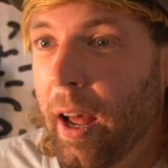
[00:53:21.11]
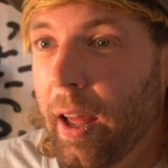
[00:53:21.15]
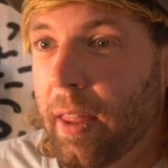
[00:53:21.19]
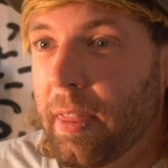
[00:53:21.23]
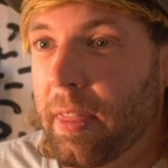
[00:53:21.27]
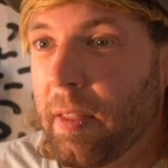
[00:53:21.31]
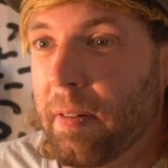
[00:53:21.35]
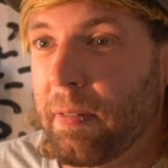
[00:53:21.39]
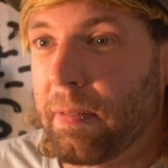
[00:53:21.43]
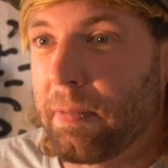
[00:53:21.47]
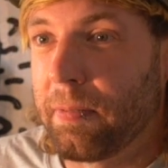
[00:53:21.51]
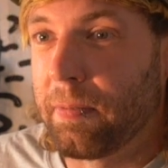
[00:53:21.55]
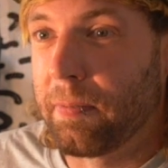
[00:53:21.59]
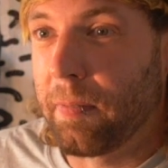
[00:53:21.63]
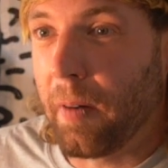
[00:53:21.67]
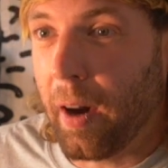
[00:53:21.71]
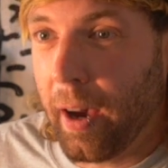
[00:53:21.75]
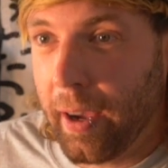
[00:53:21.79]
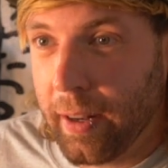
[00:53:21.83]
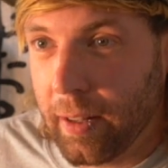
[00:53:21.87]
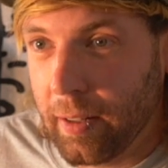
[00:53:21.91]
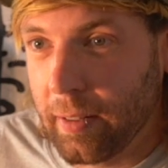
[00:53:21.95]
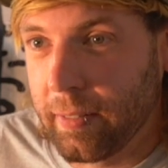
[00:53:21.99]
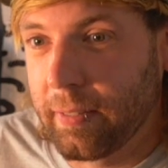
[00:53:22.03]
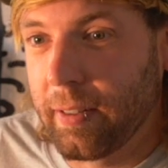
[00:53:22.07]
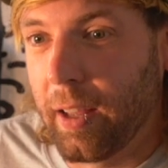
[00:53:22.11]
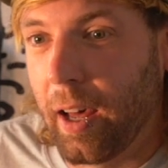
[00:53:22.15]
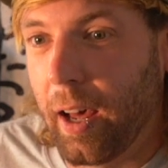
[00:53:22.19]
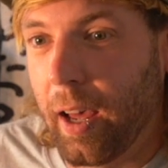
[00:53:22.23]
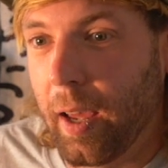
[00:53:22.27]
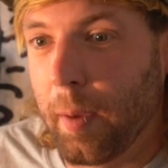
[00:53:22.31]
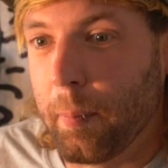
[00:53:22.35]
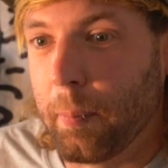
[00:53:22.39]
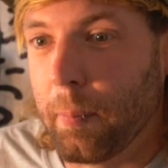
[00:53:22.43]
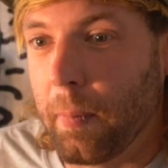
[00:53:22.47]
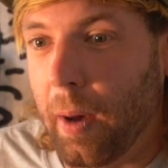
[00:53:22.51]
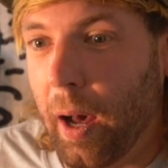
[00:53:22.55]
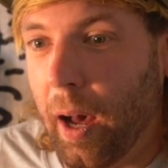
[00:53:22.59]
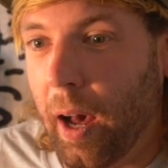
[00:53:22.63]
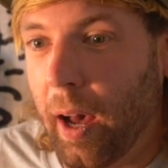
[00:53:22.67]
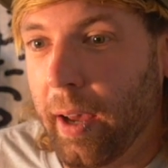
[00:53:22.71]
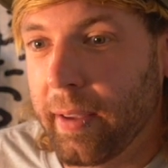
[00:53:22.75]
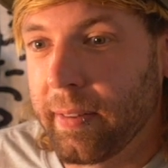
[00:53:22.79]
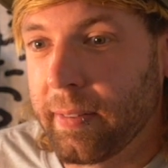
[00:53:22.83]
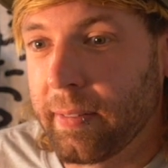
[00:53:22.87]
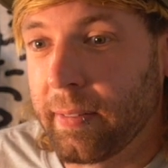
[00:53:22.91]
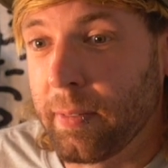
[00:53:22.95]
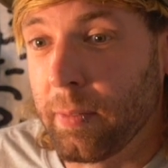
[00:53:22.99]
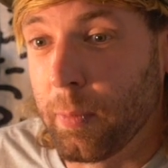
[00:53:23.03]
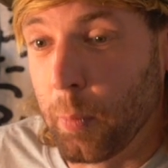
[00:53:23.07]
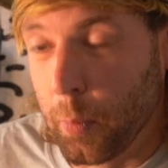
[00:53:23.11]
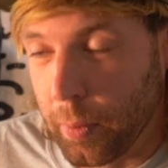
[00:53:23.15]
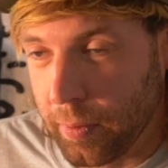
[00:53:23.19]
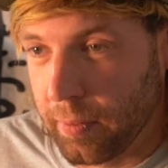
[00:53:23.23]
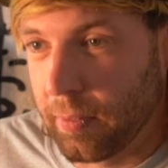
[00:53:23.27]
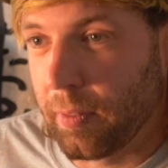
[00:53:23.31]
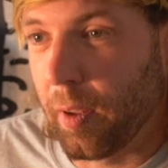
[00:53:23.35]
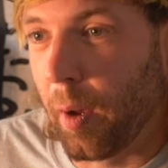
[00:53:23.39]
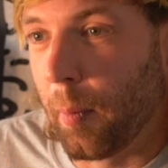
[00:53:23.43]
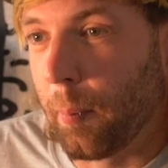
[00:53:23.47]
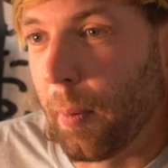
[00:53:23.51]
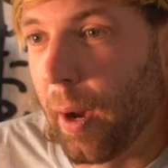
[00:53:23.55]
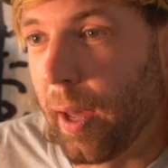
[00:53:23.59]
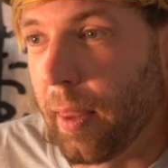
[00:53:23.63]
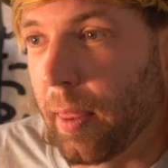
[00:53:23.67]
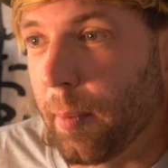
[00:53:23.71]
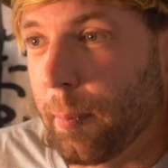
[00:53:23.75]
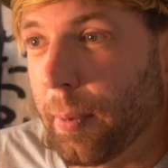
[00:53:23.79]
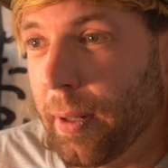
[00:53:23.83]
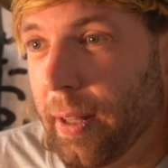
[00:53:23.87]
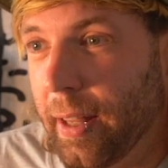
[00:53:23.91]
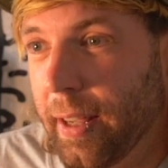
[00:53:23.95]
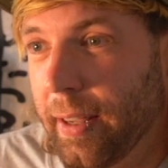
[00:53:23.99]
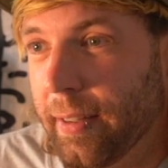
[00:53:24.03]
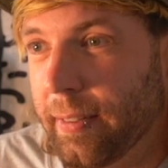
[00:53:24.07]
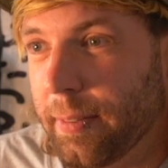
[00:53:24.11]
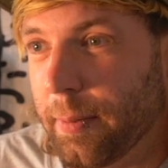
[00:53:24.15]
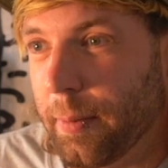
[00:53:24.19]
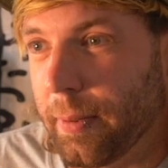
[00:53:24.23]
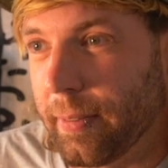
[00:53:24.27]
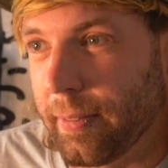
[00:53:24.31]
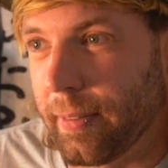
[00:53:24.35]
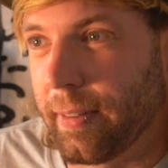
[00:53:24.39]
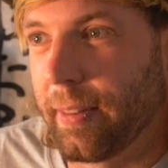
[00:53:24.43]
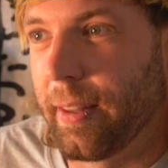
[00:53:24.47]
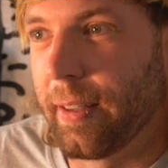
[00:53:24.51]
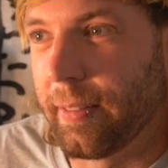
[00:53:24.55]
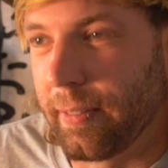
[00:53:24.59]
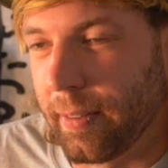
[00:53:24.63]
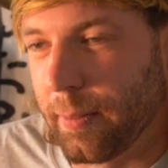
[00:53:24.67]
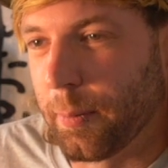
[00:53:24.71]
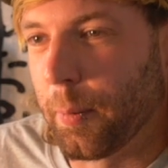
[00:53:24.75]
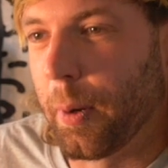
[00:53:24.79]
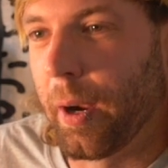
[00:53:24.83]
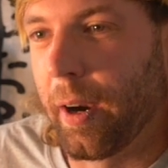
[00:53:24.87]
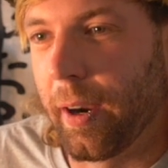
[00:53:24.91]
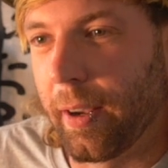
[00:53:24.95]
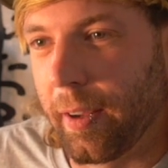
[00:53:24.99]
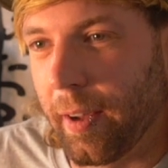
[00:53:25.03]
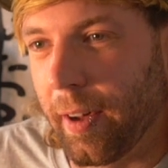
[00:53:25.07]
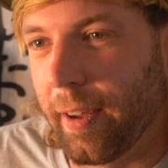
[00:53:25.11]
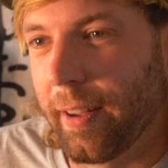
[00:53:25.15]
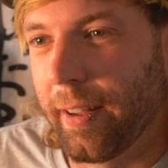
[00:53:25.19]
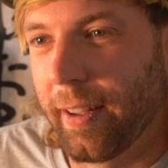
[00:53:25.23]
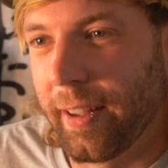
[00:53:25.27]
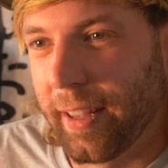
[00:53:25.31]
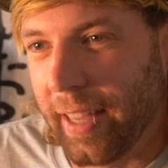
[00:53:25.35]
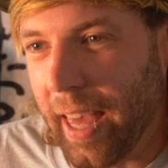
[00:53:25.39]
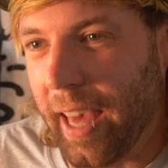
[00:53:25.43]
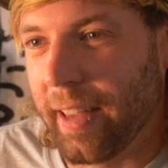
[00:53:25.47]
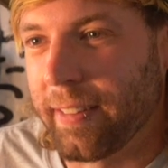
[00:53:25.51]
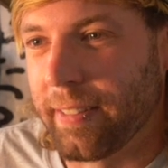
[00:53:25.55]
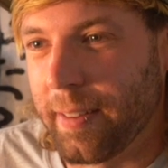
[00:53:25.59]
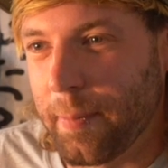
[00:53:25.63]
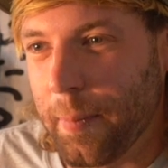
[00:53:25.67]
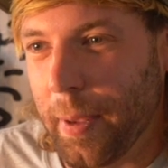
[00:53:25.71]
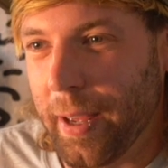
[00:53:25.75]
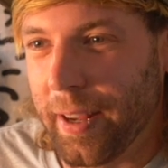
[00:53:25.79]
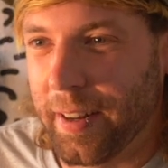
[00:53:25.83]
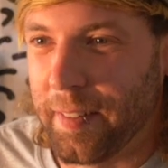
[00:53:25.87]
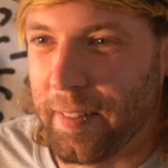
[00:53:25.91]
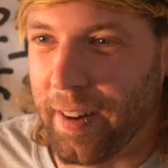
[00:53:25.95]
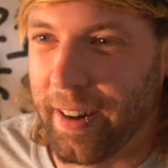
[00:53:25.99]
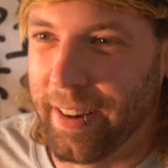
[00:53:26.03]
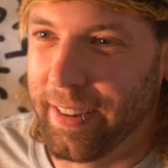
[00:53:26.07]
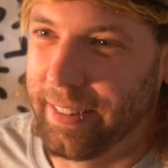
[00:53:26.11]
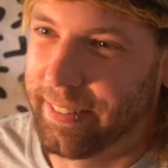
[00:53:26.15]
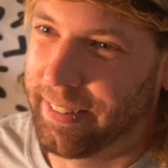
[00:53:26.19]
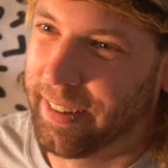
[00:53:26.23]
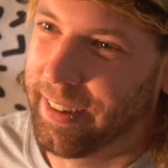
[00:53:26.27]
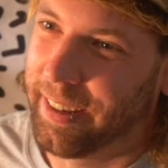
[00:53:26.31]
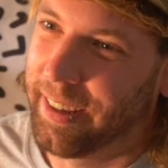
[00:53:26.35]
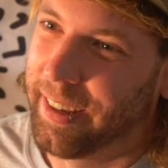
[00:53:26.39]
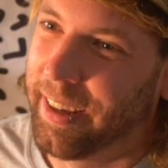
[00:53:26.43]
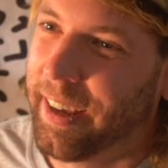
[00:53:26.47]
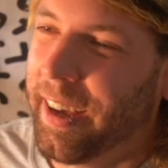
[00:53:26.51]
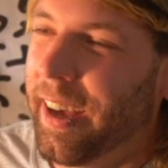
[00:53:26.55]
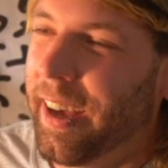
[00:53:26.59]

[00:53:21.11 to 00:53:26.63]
The final time I was stopped by the police this is where it gets a bit crazy.